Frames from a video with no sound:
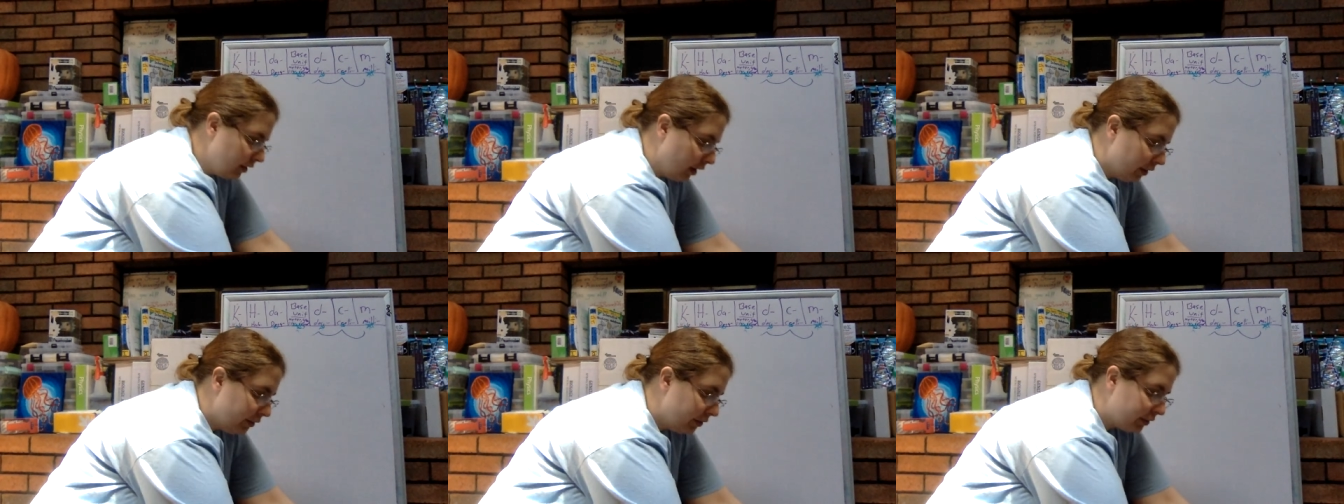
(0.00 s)

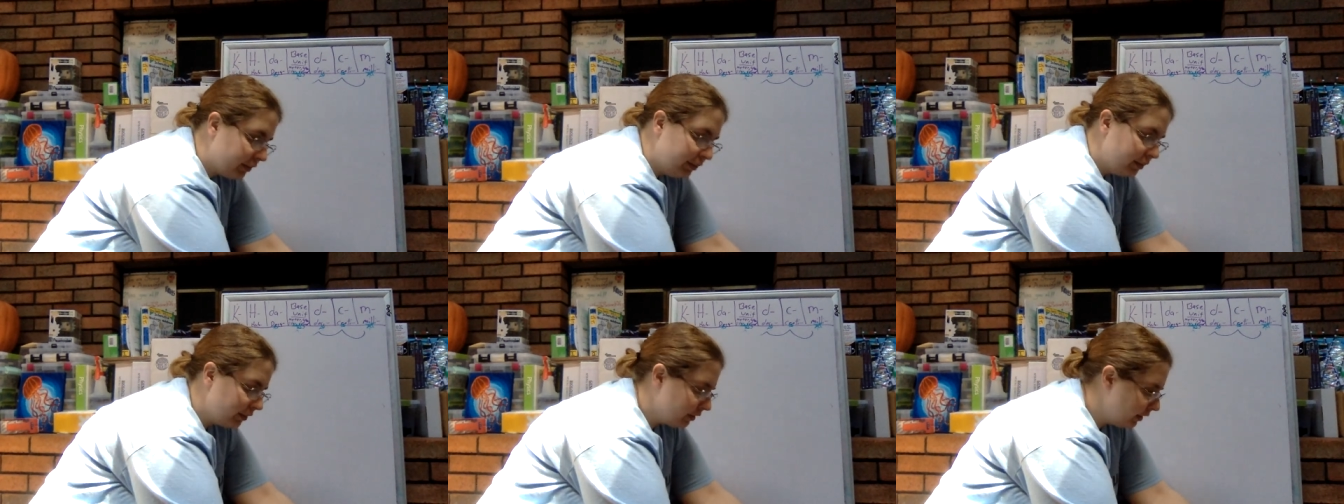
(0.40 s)
other
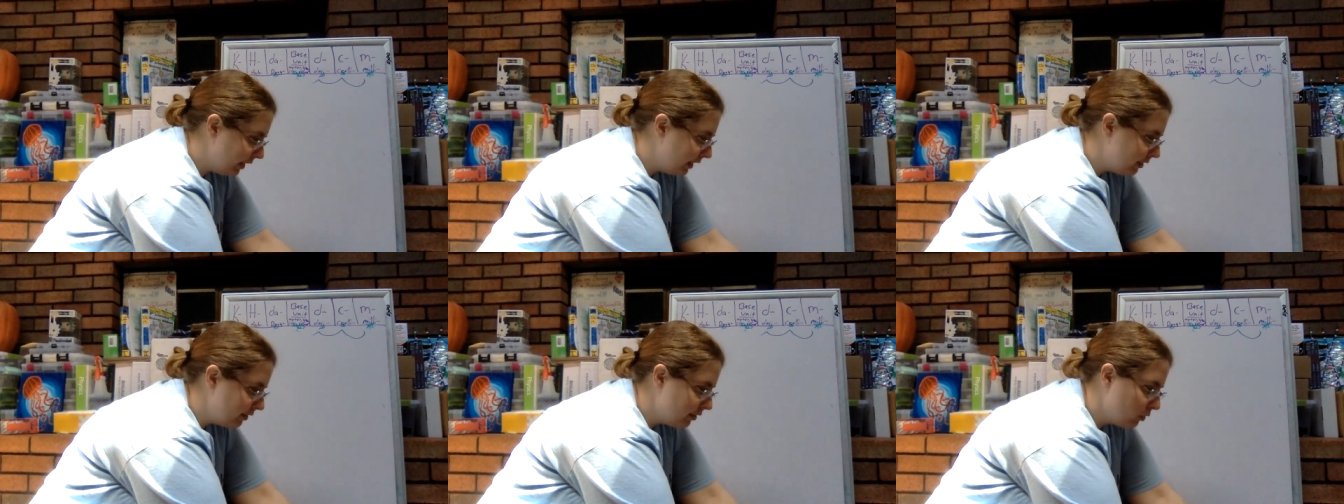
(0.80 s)

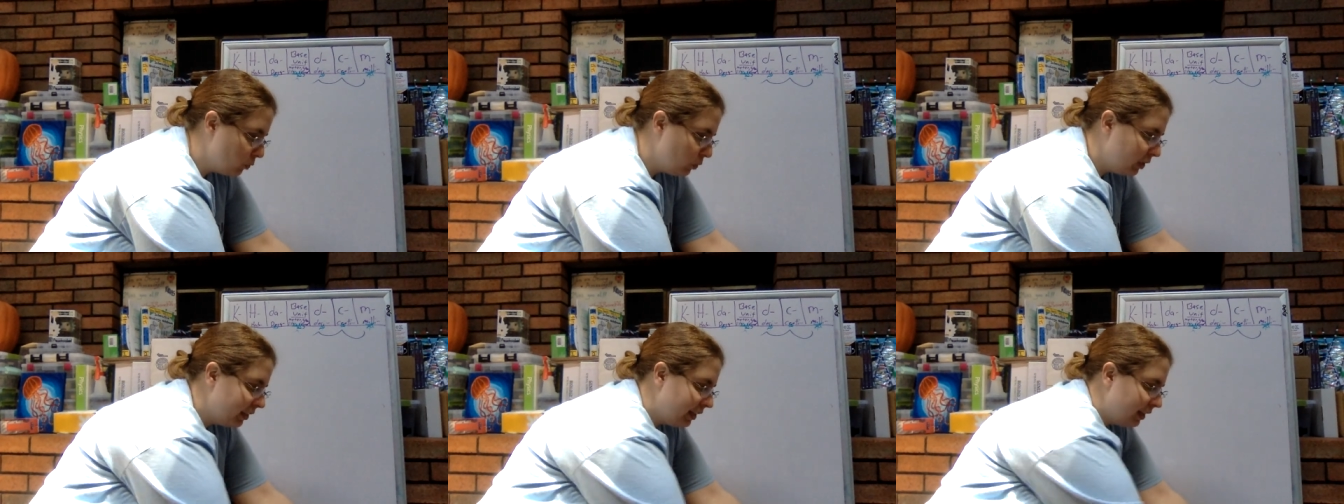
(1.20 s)
classes and
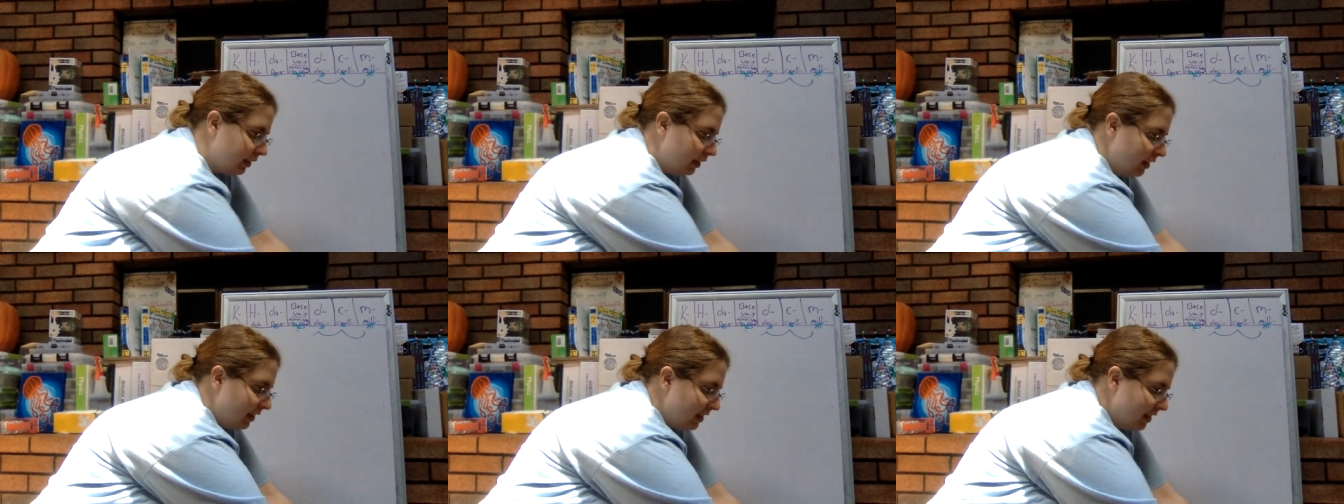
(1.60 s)
whatnot,
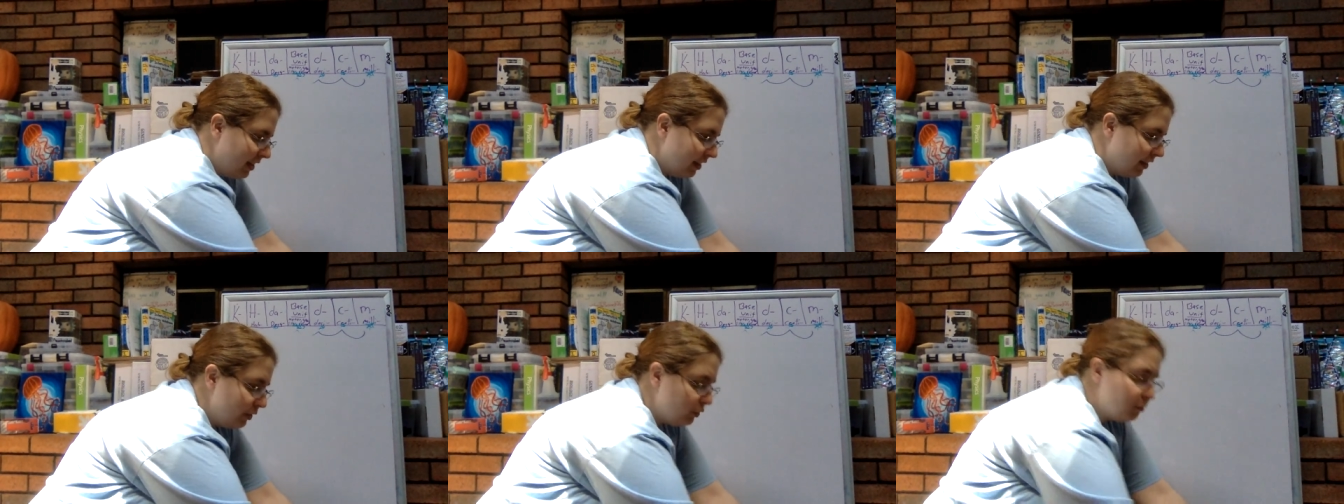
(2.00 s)

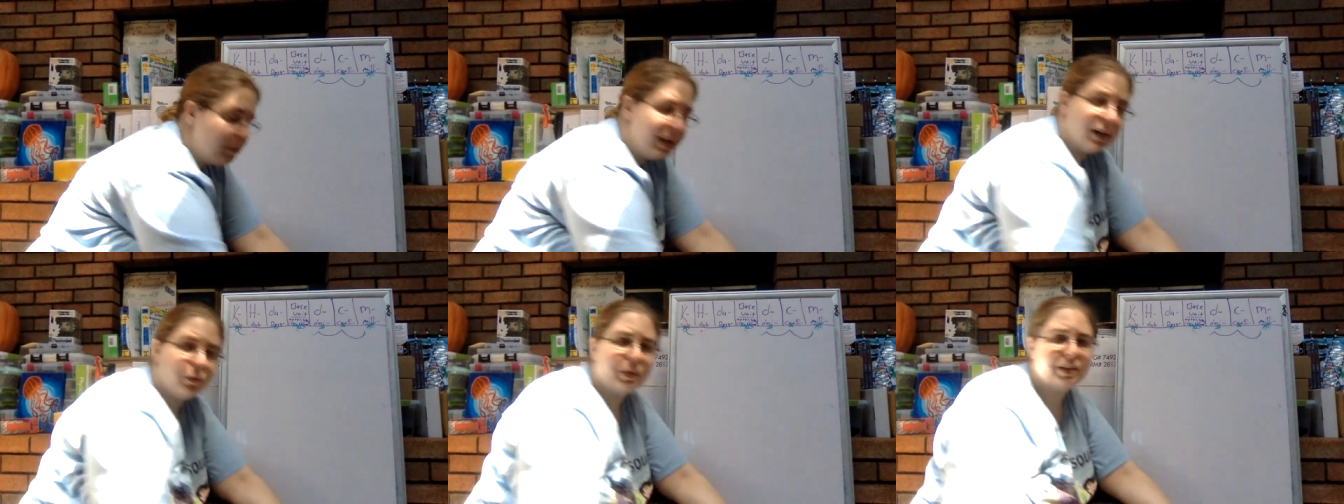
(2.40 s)
there's
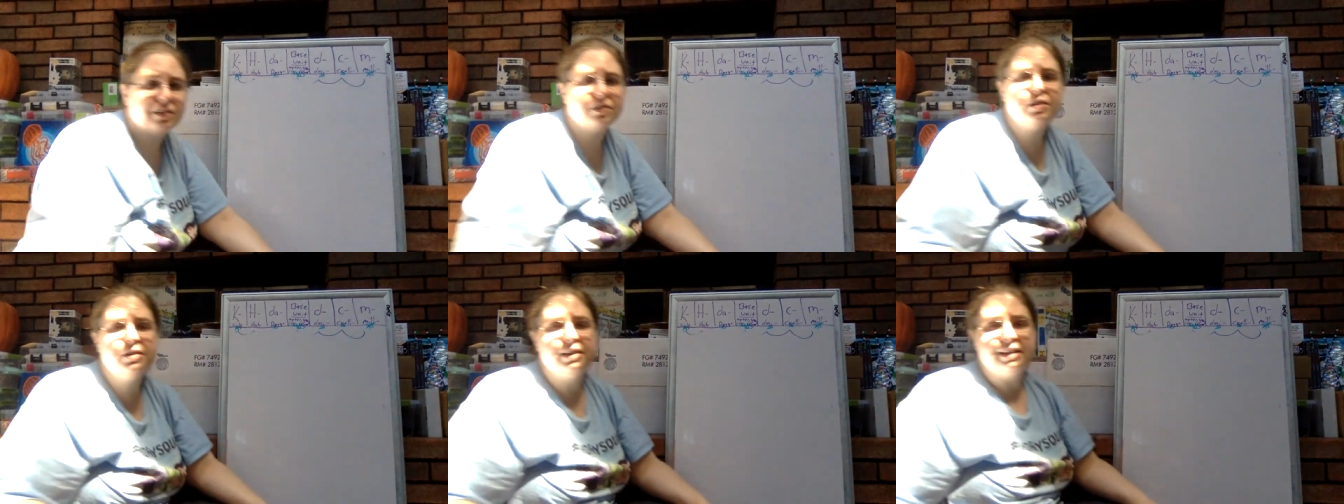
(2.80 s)
many ways
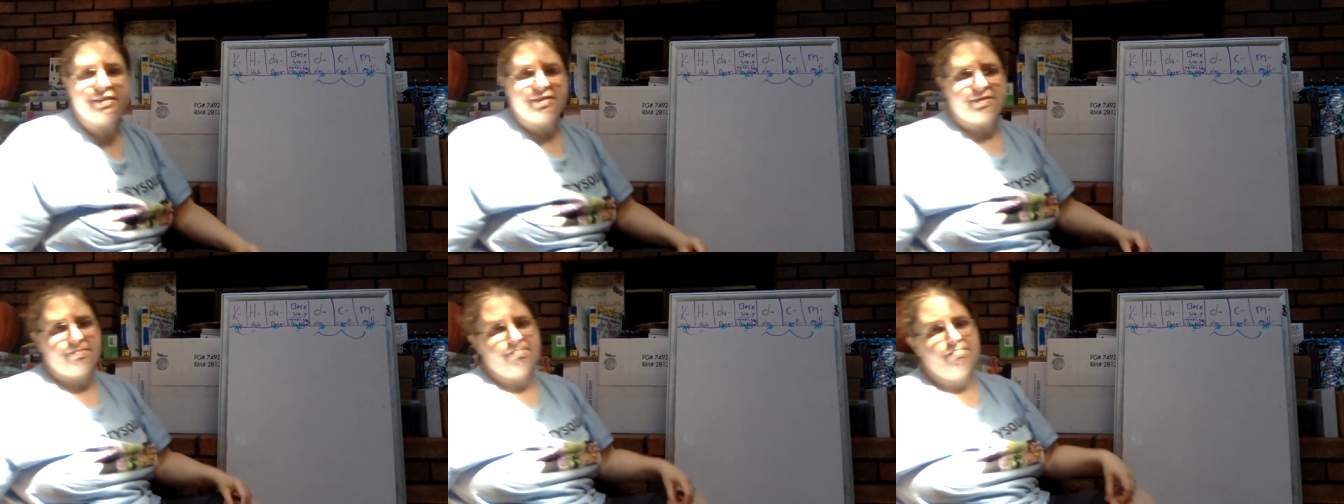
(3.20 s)
to do this.